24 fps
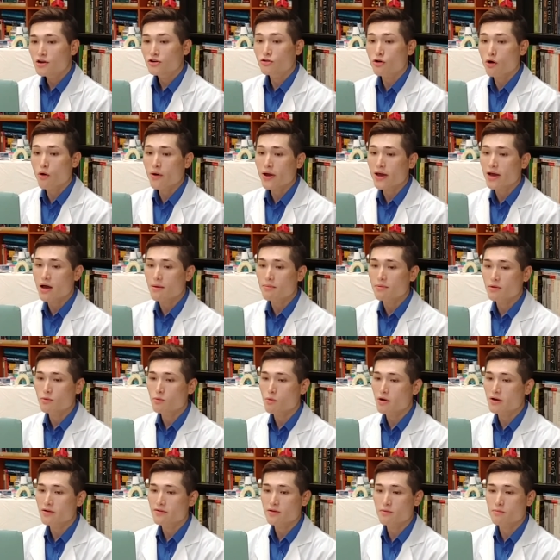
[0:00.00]
Growing up in
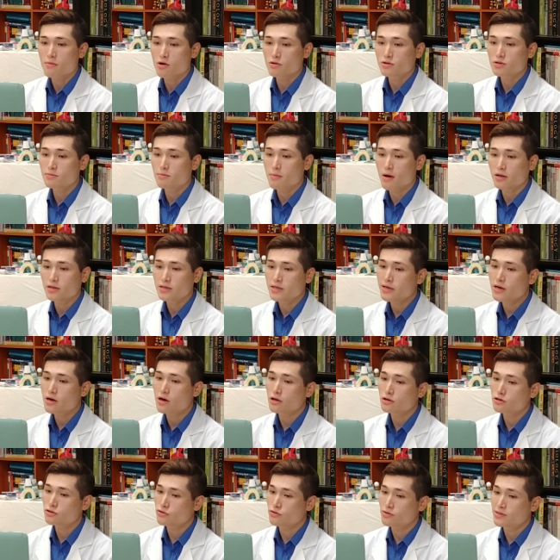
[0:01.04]
one of the most
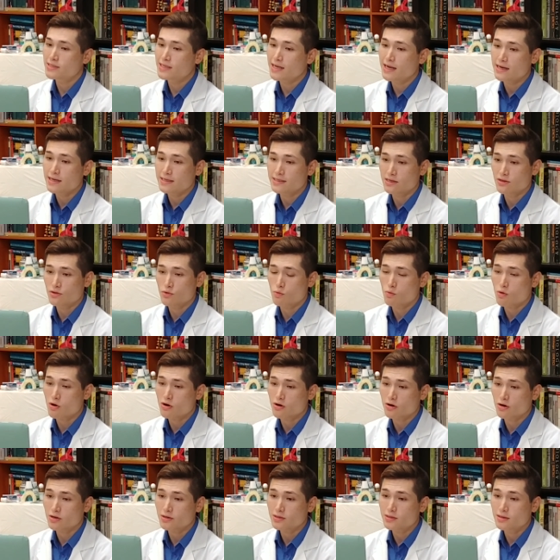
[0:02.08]
multicultural cities in the
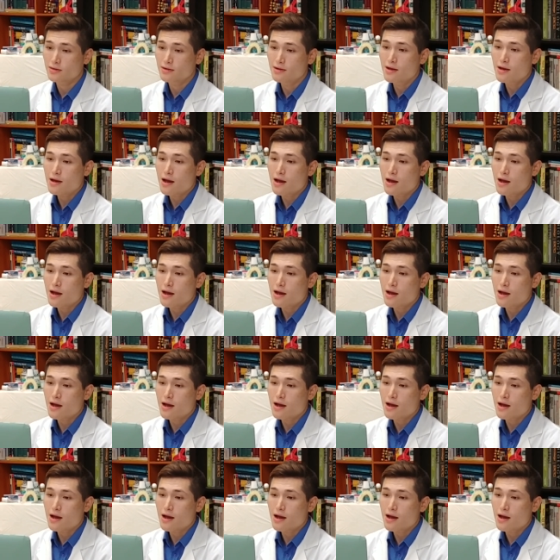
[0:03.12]
world,